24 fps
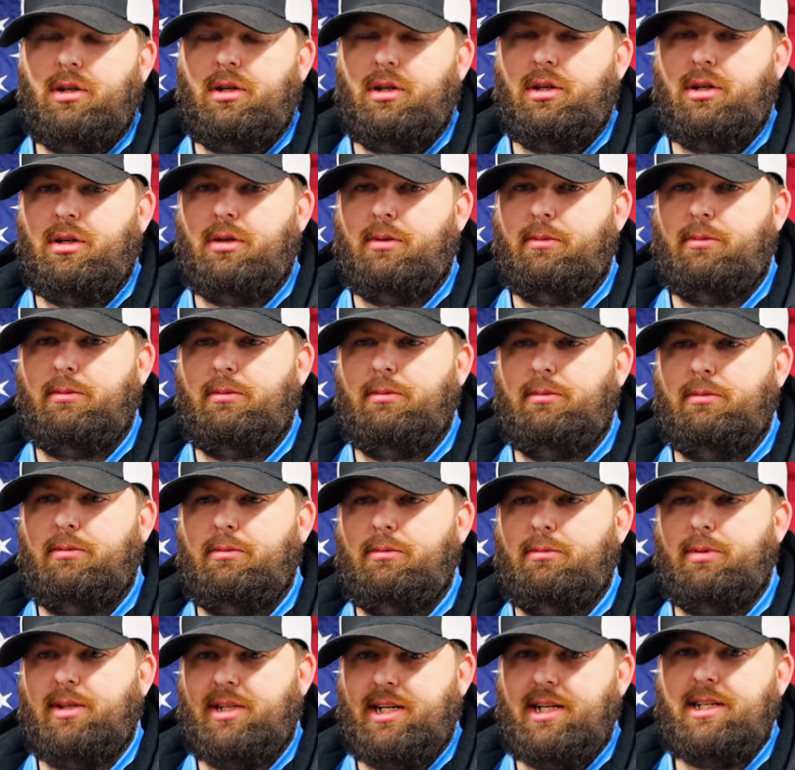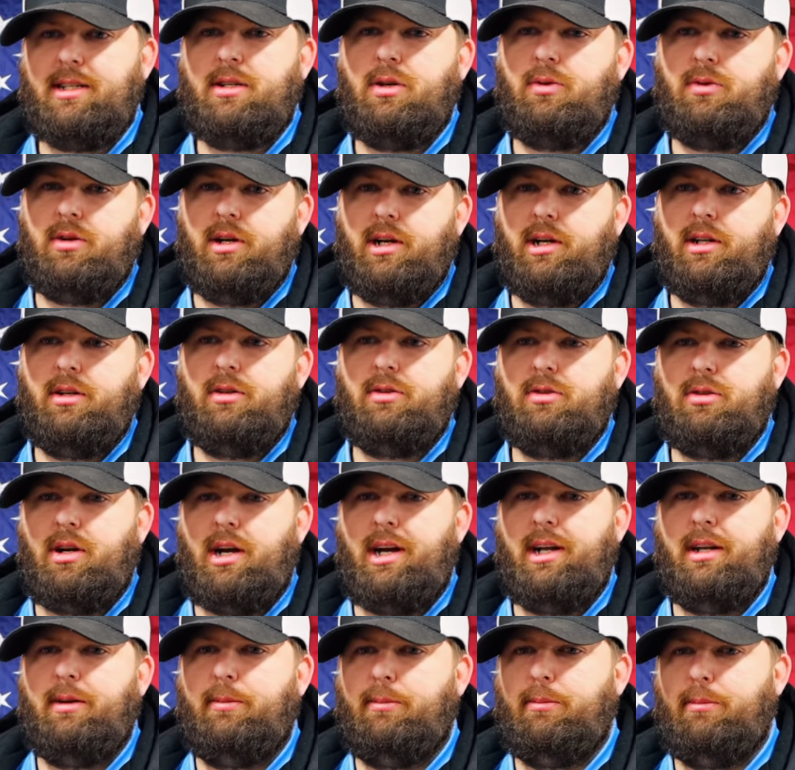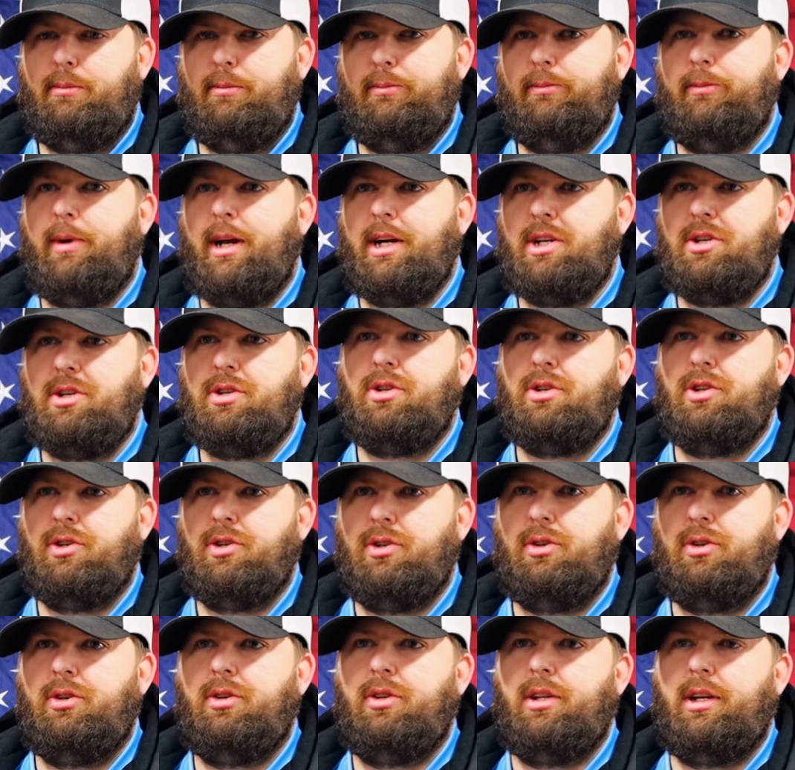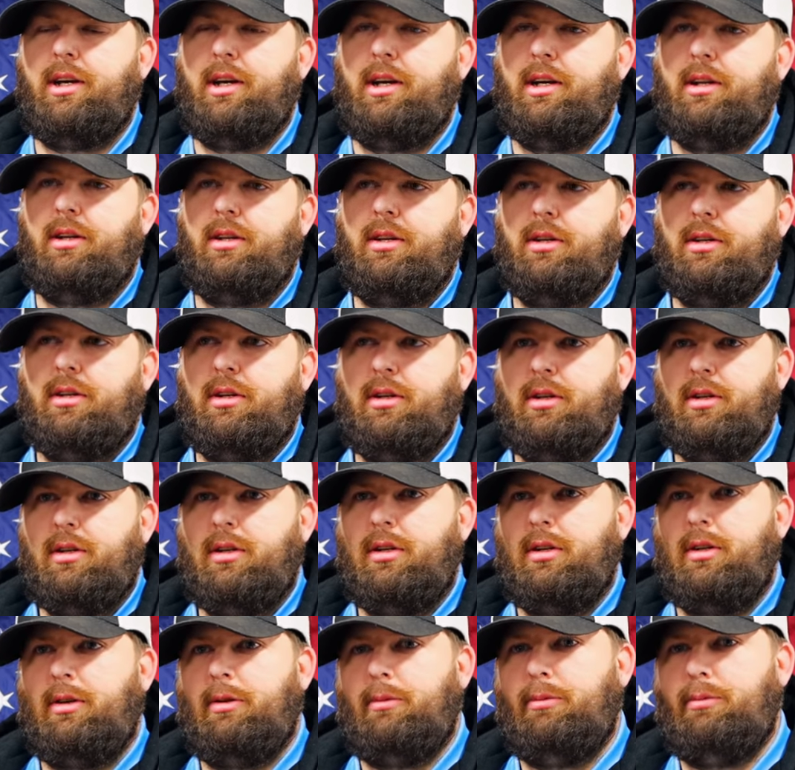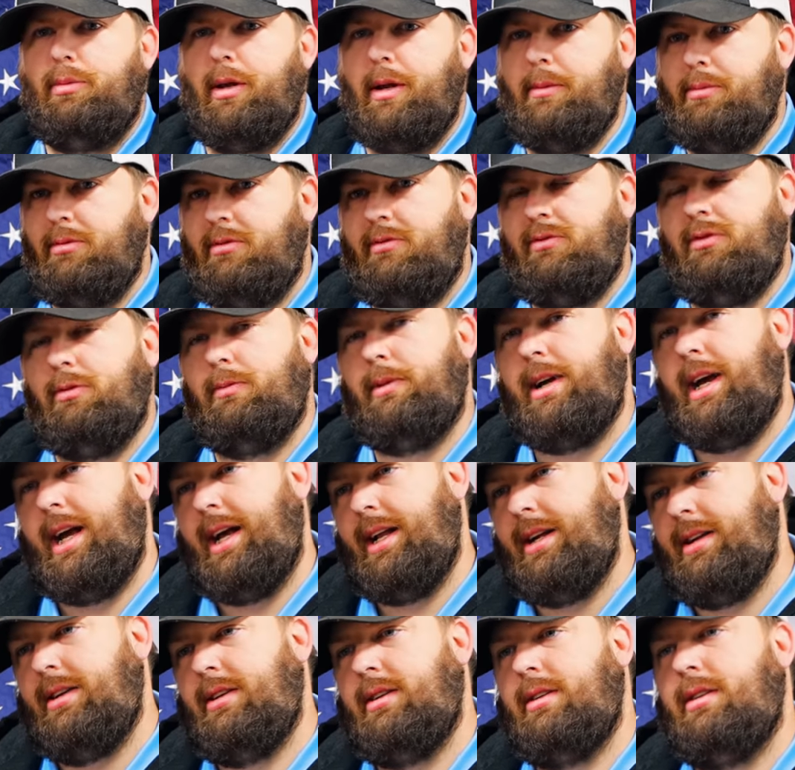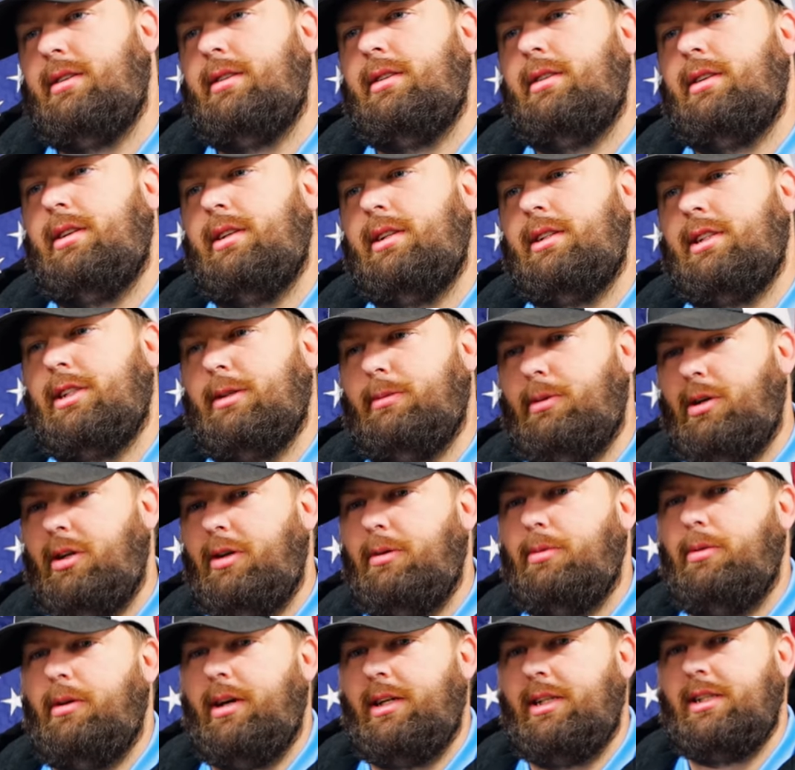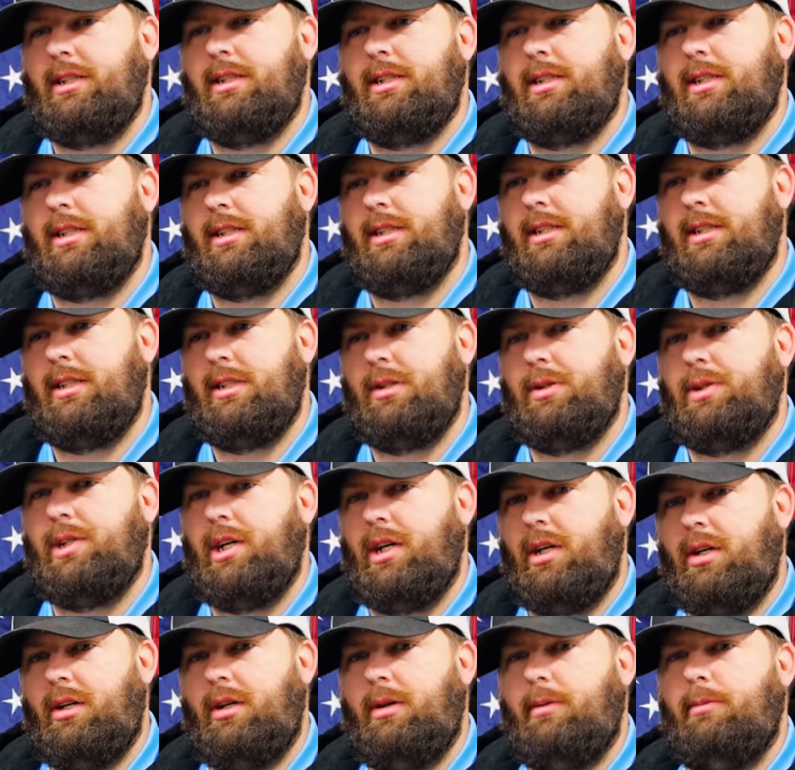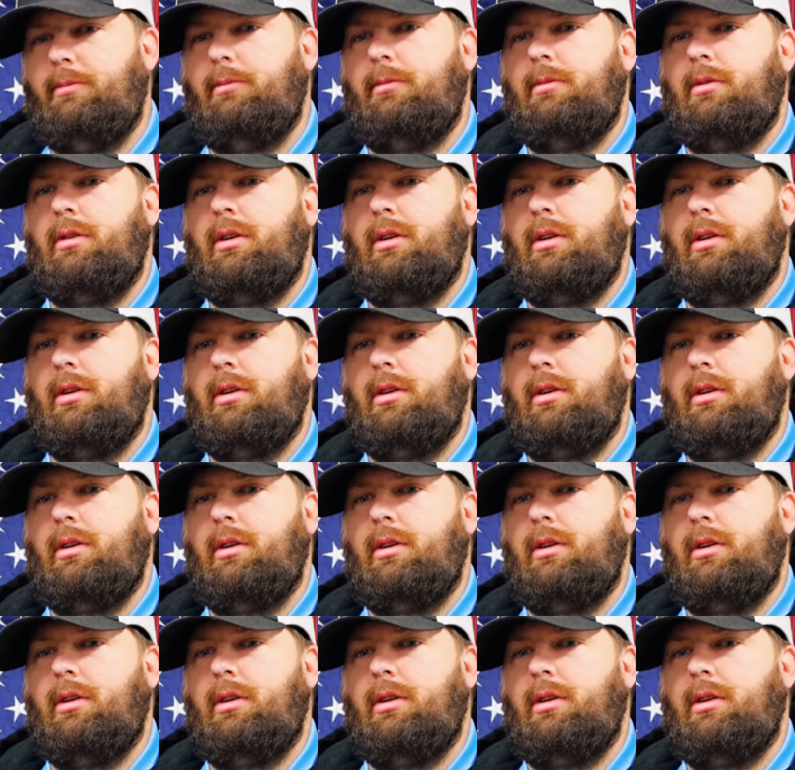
Um, but that's okay. They're trying to make sure that people from Canada and some other places can still come.